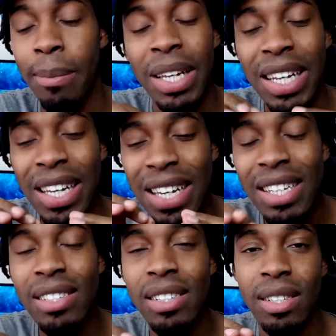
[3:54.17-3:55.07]
the
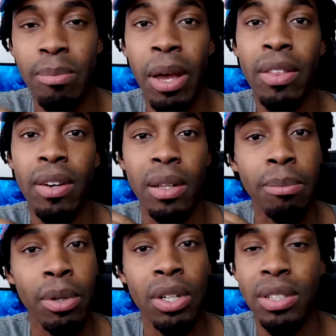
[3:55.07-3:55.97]
easiest method on the
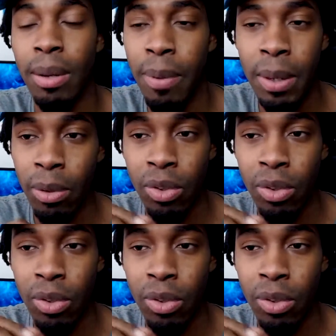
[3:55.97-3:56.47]
books that people